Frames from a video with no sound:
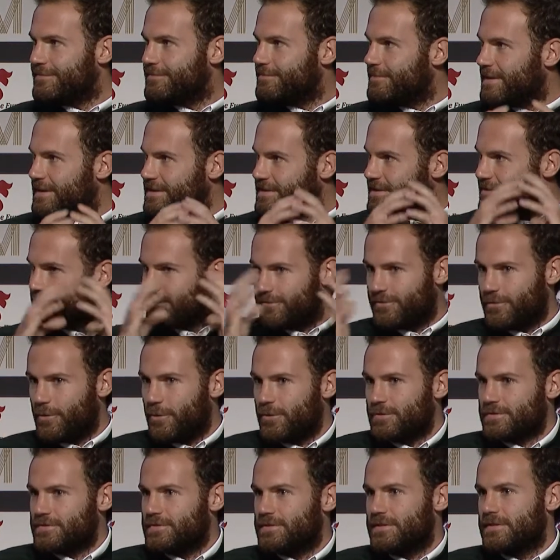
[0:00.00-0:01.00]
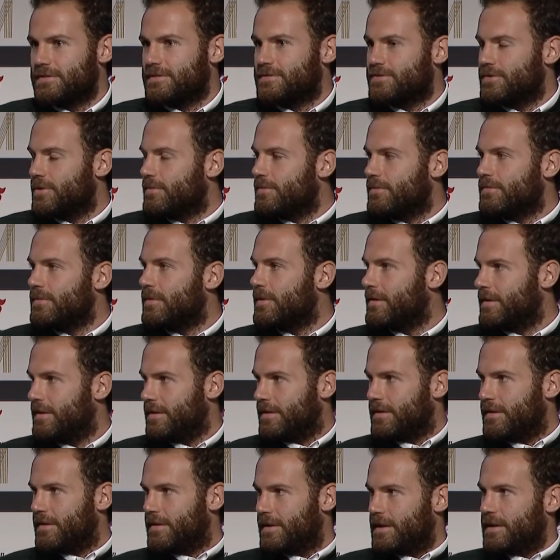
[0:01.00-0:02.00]
massive force in some
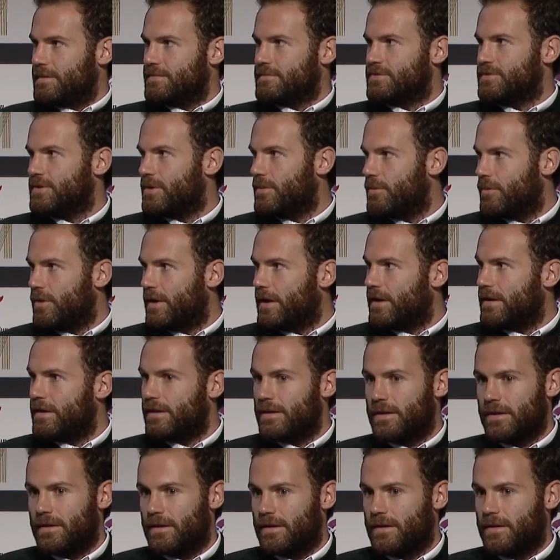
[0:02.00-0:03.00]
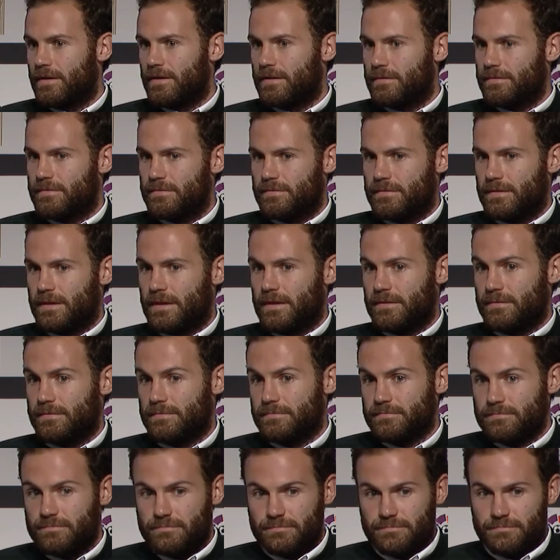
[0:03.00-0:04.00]
in some way. Uh, and
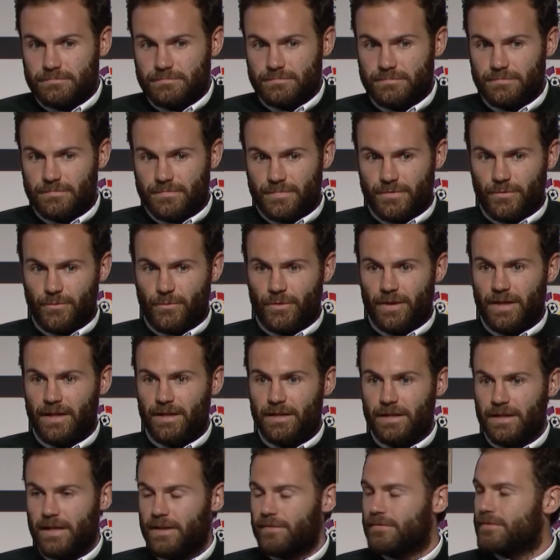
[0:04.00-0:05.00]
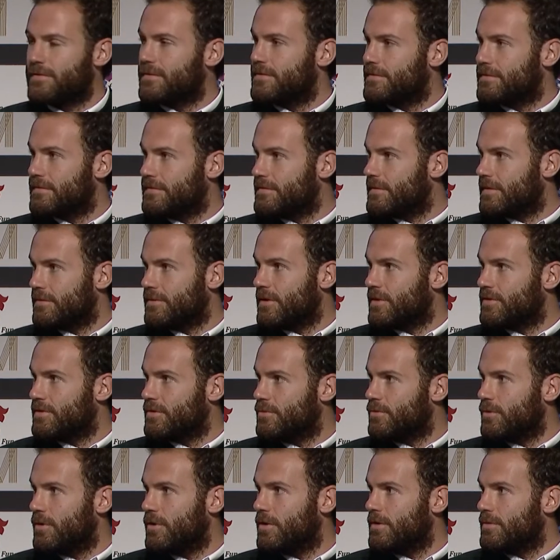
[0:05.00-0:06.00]
what I lived around the
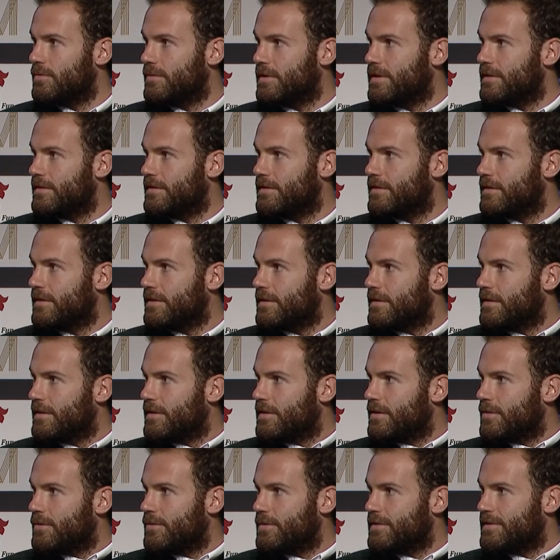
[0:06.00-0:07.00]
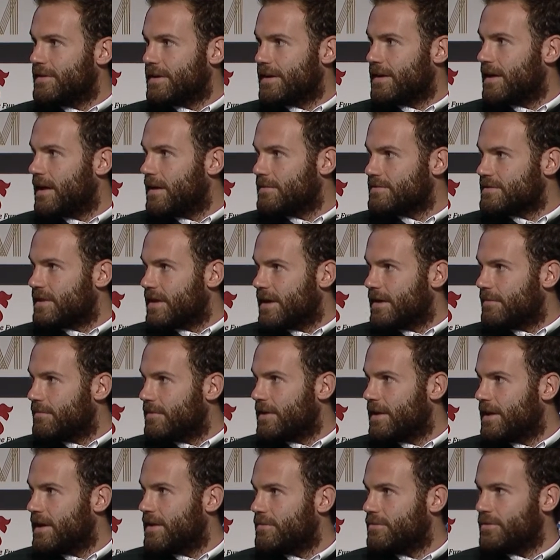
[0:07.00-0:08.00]
world with, with the clubs that I
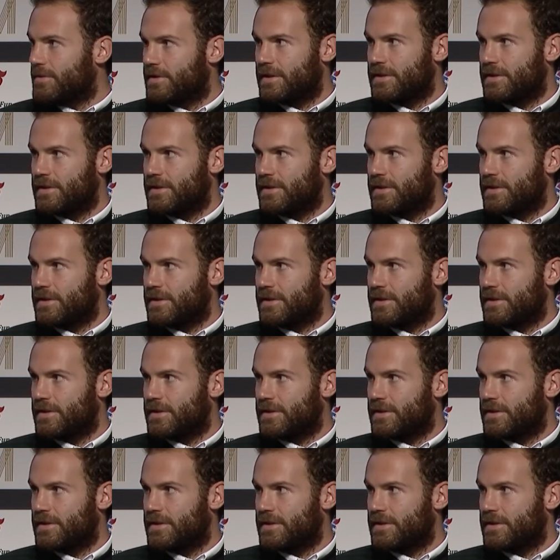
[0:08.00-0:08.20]
played with the